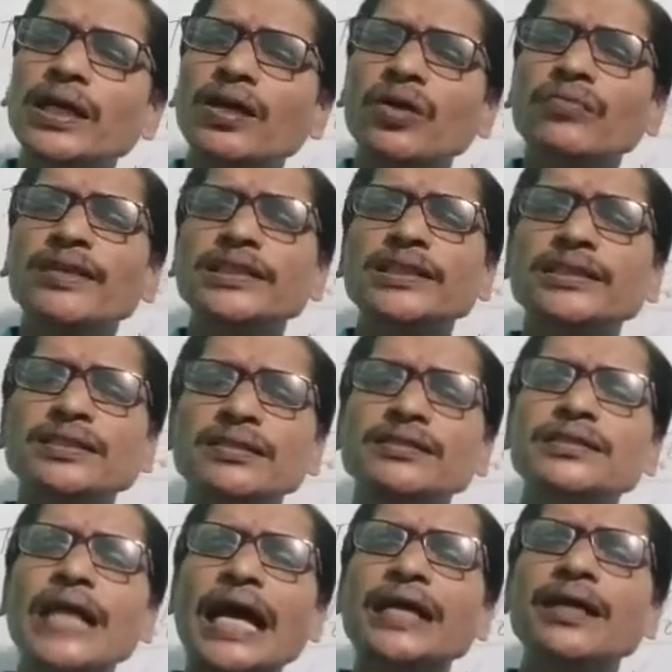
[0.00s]

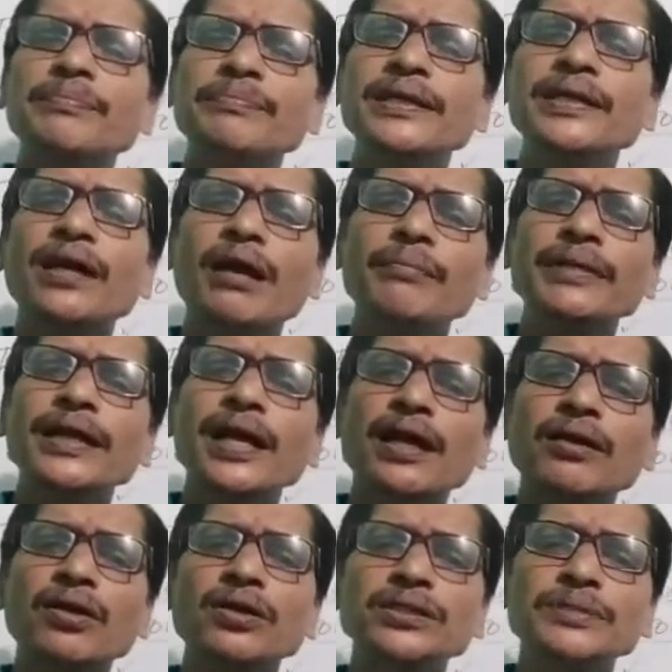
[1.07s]
conversations, I have been coming
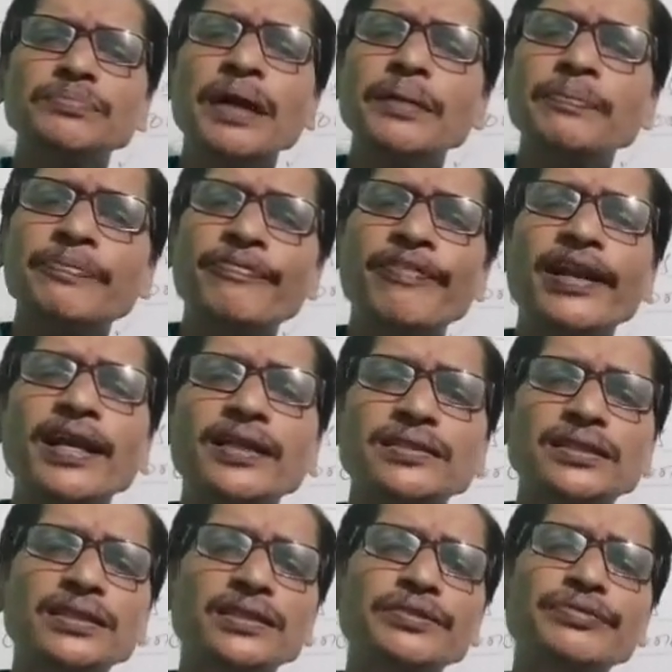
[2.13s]
across my
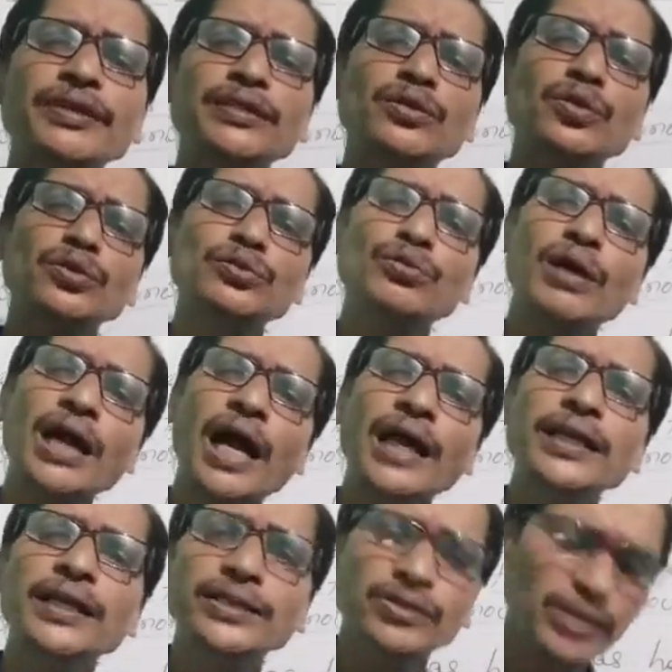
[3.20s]
friends, even those who are
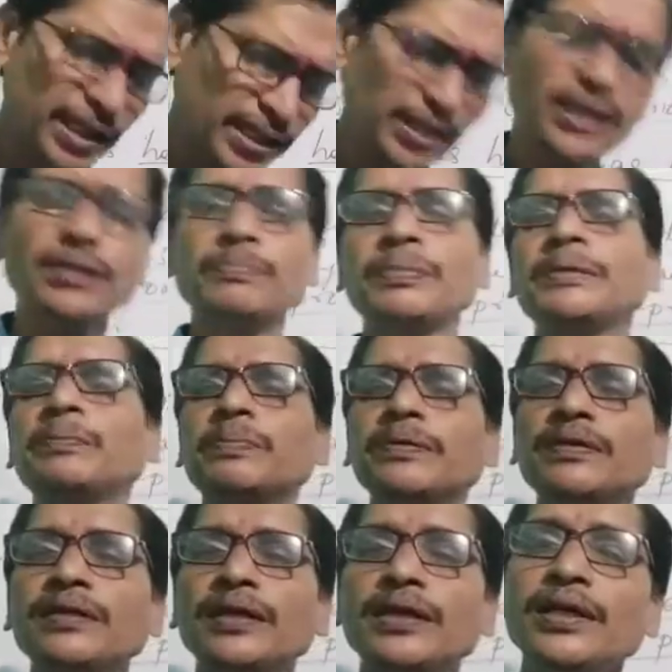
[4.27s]
highly educated
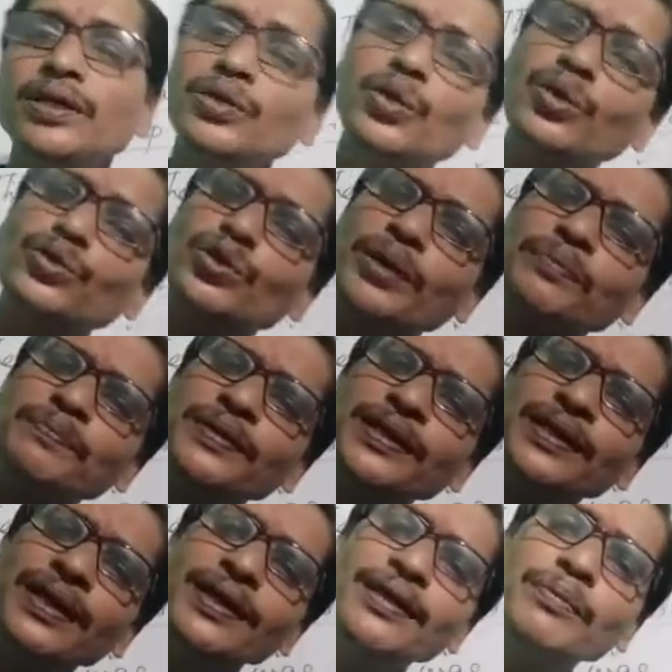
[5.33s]
people, those who
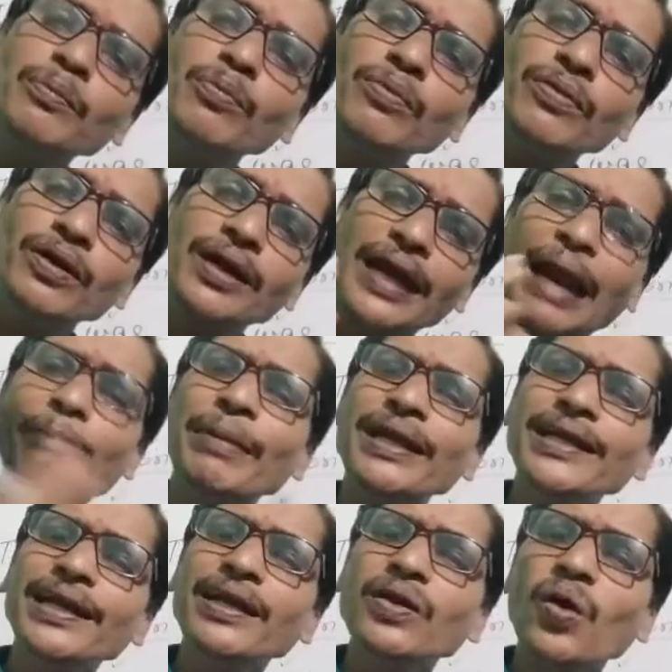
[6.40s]
have
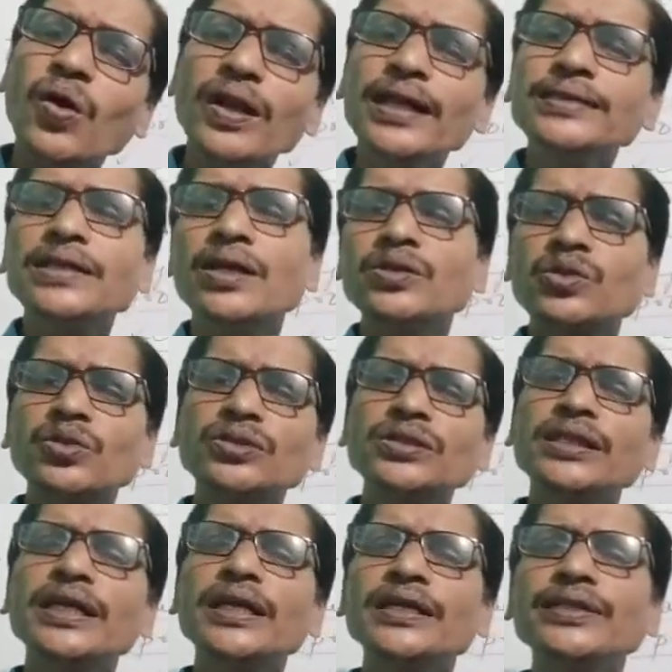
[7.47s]
grammatical knowledge also,
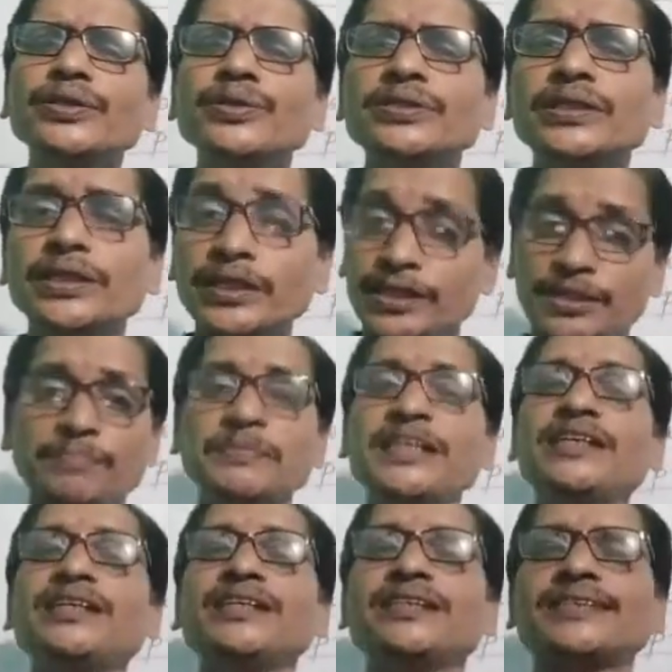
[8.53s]
they use it's
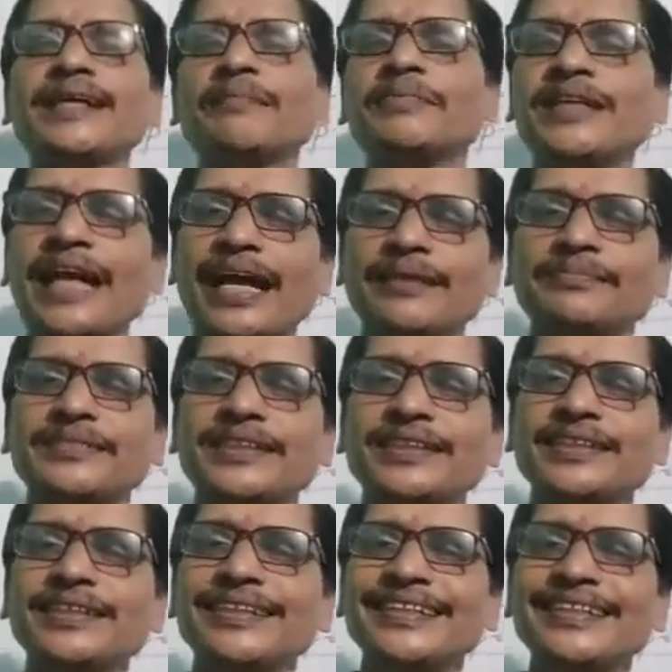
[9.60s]
me
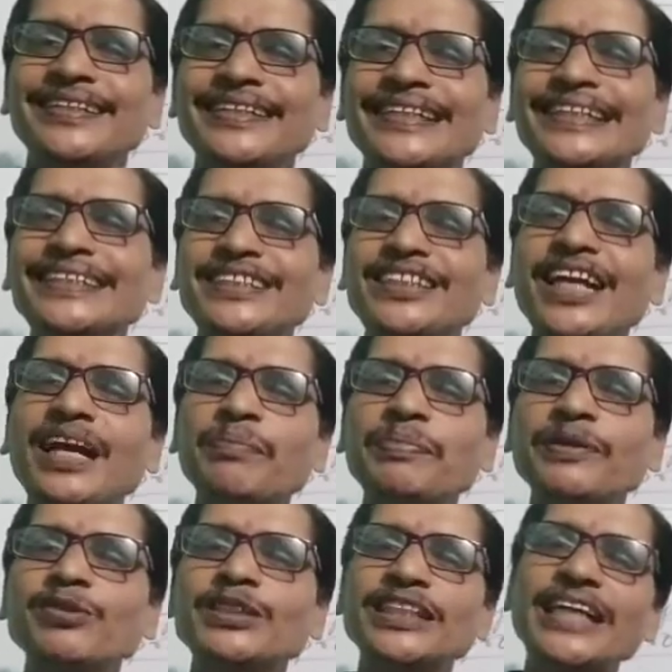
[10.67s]
sometimes. Instead of
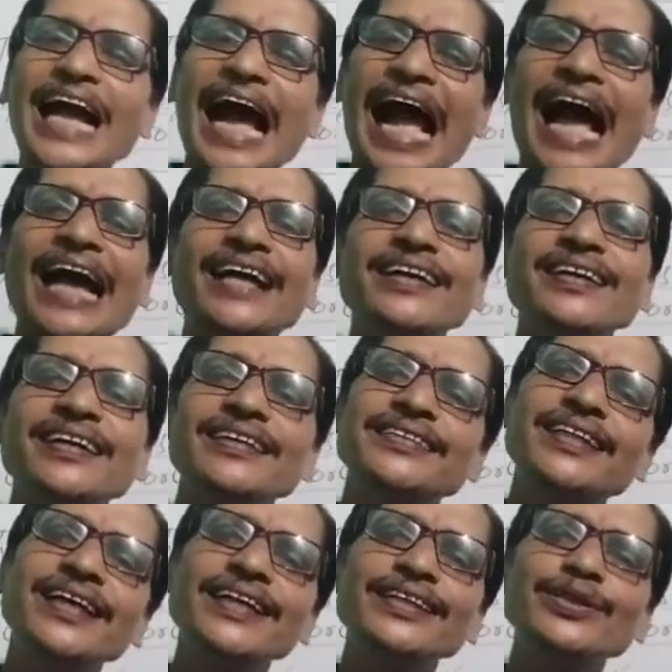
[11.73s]
using I,
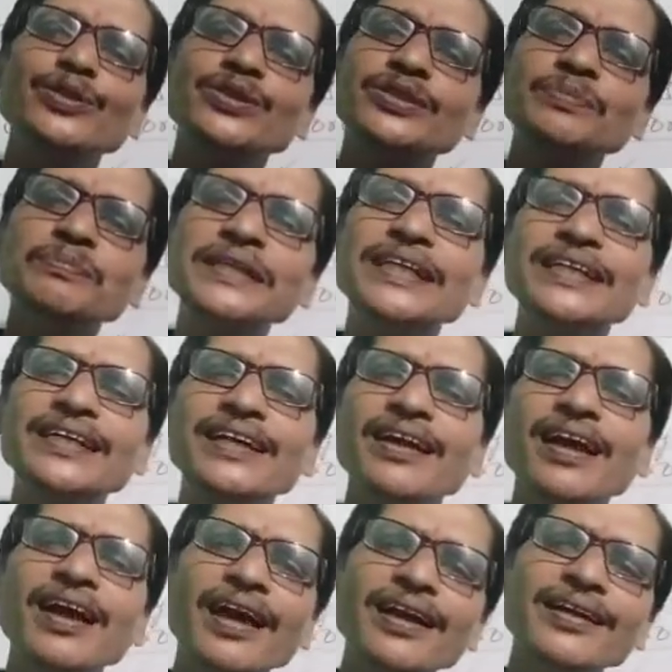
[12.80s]
they use
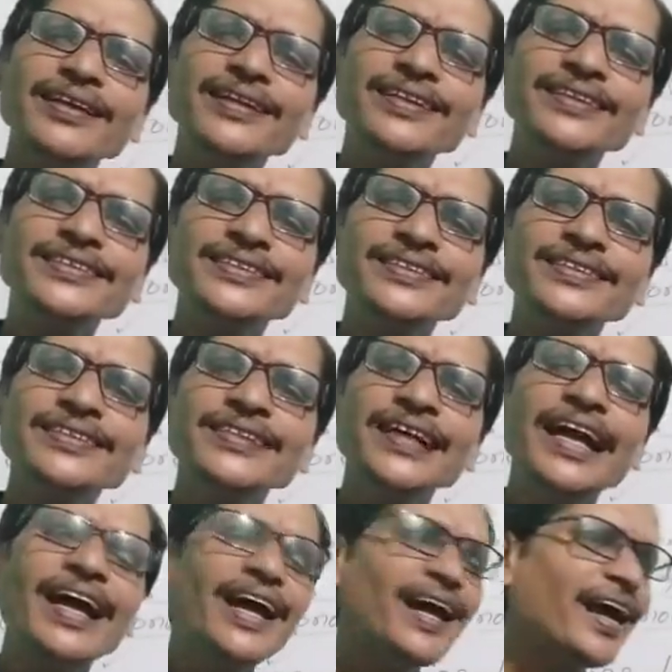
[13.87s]
me, and it is
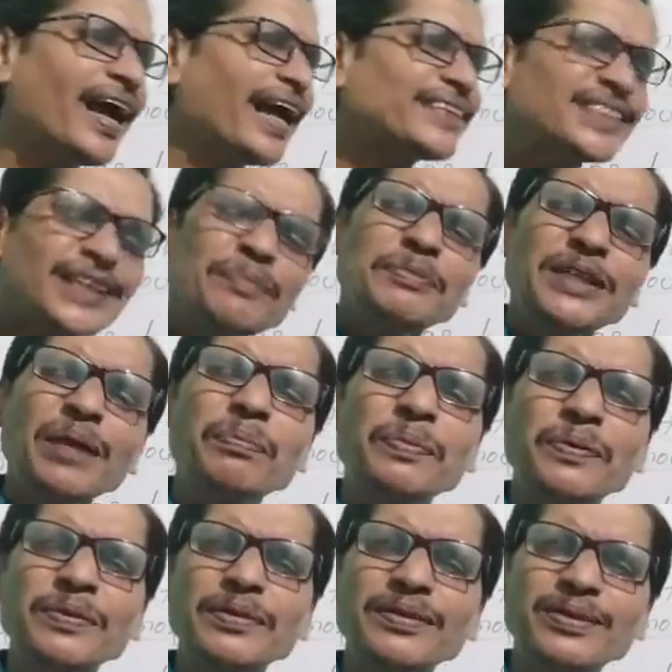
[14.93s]

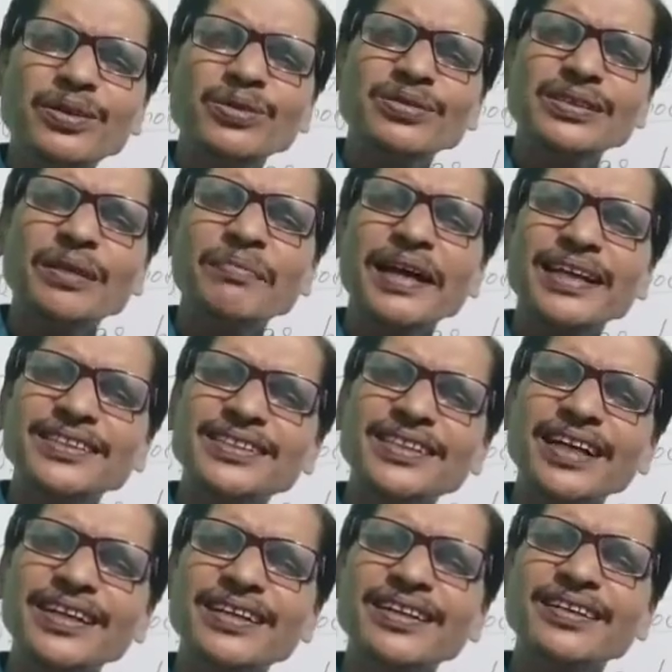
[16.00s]
acceptable to some
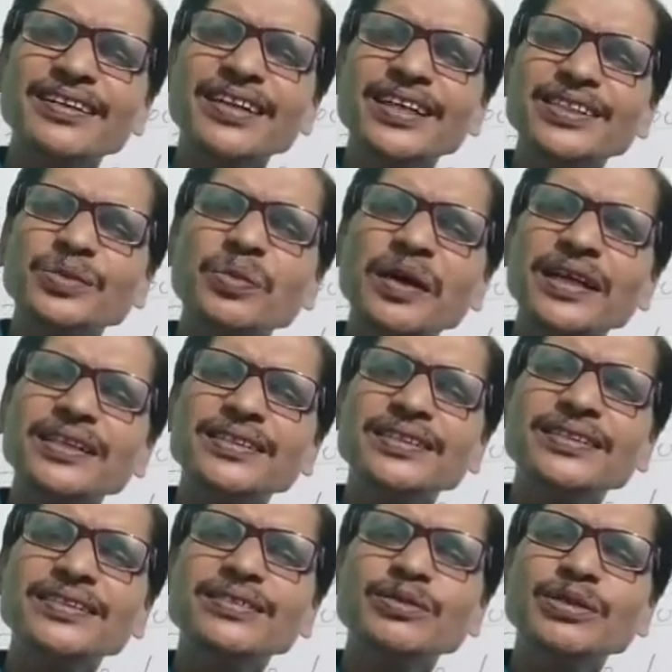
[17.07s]
extent as far as
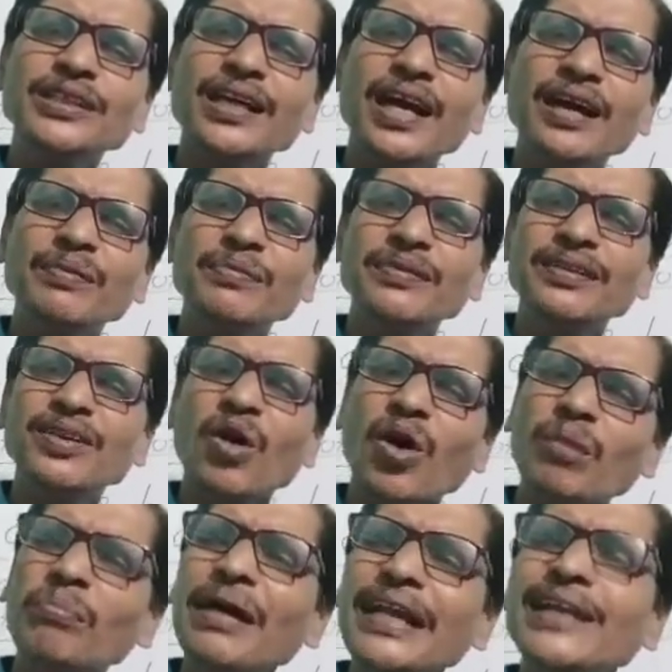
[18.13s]
we have
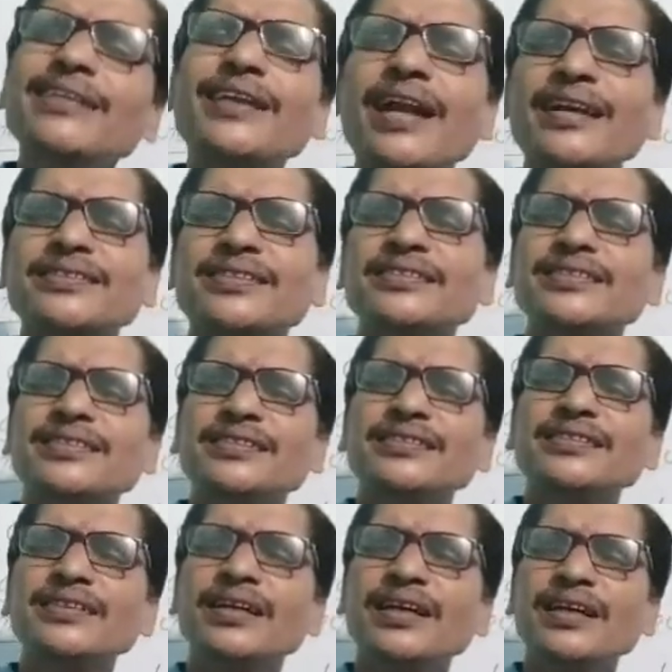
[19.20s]
normal interactions,
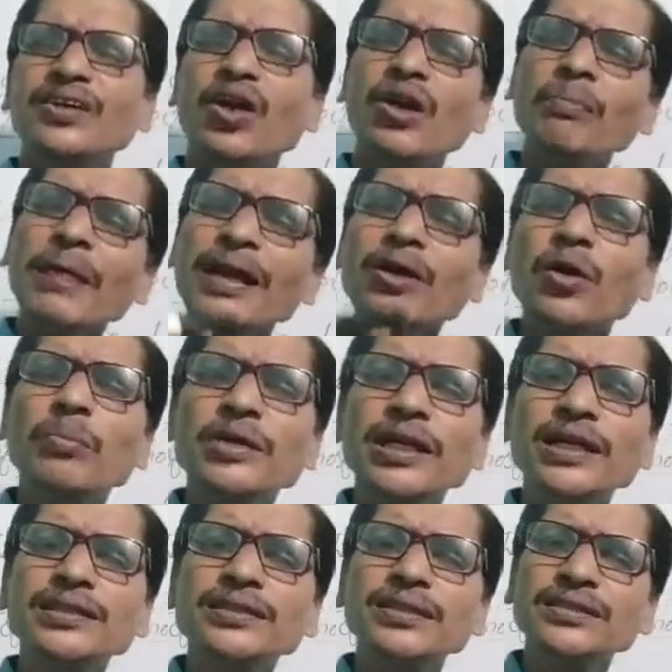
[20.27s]
normal
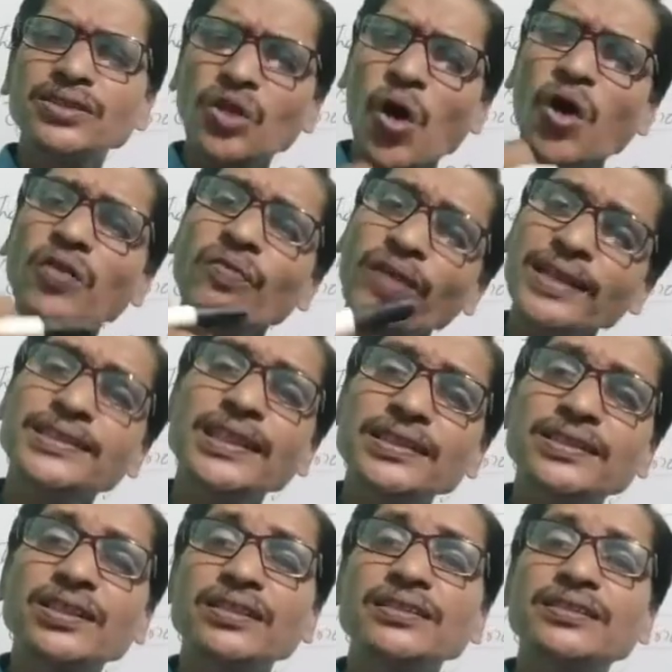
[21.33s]
communications,
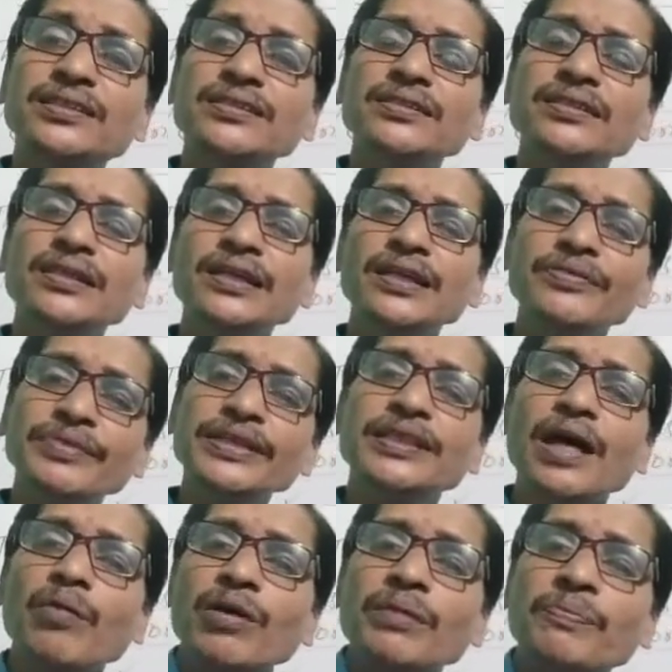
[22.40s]
conversations with
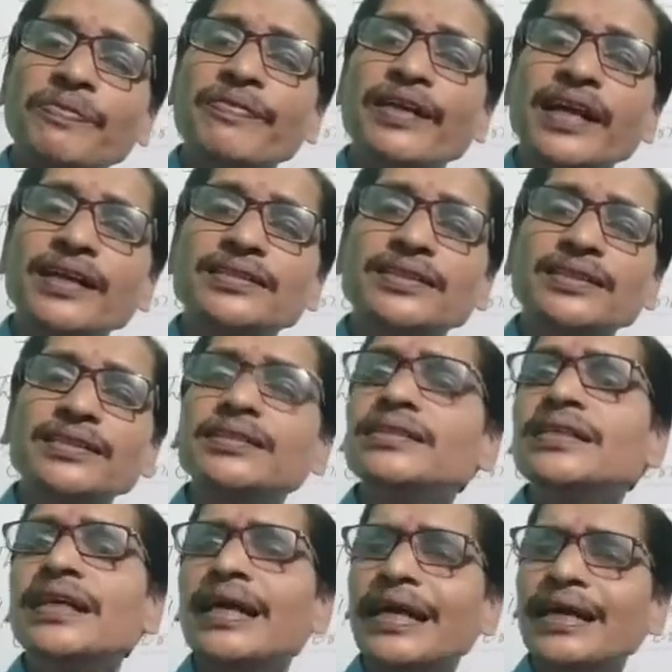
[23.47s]
our friends
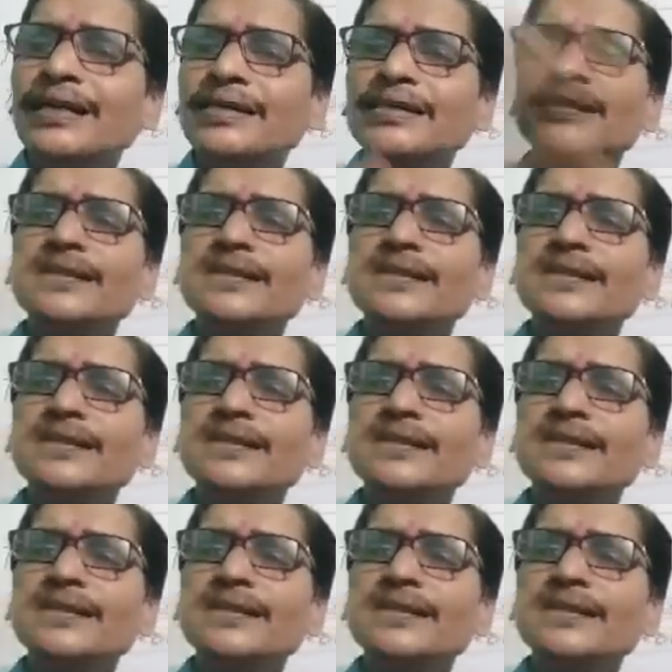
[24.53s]
and